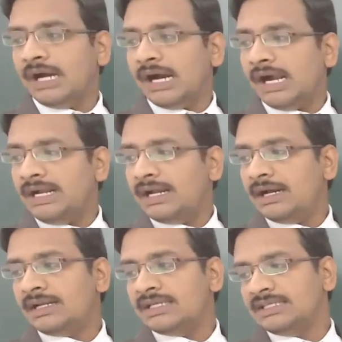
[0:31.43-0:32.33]
and
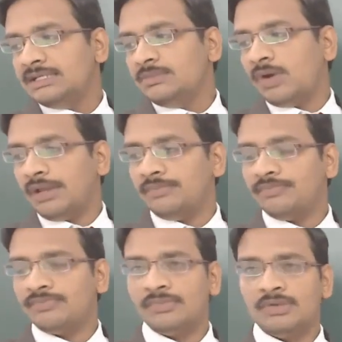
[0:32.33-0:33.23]
rigid body.
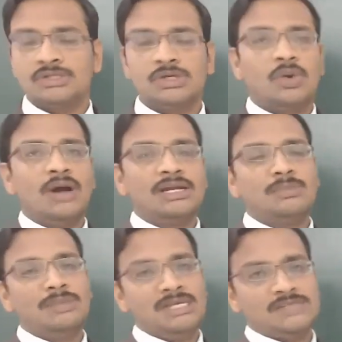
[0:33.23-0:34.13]
So what
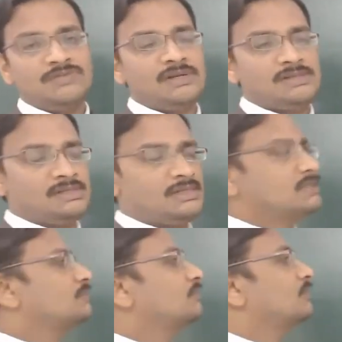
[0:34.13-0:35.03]
it means for us
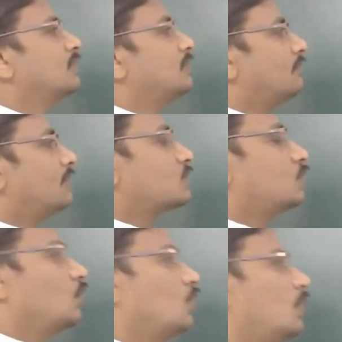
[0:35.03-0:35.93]
is, first,
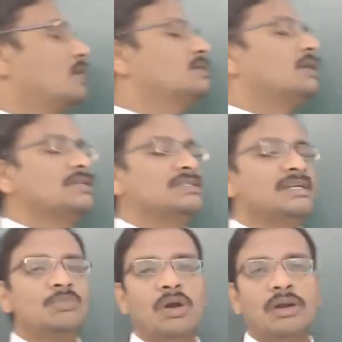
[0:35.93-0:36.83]
what is a
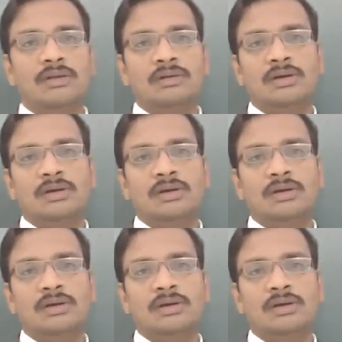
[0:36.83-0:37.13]
rigid body?